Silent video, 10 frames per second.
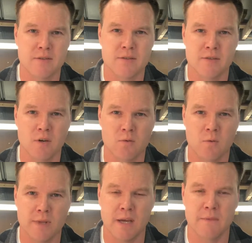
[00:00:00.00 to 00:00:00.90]
So,
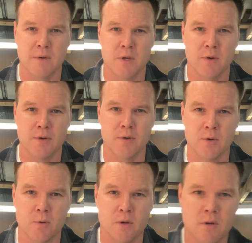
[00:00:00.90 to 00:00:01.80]
without further
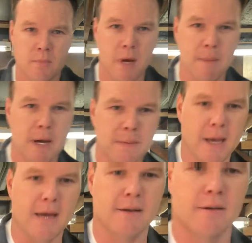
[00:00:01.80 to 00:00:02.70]
ado, my bike bag.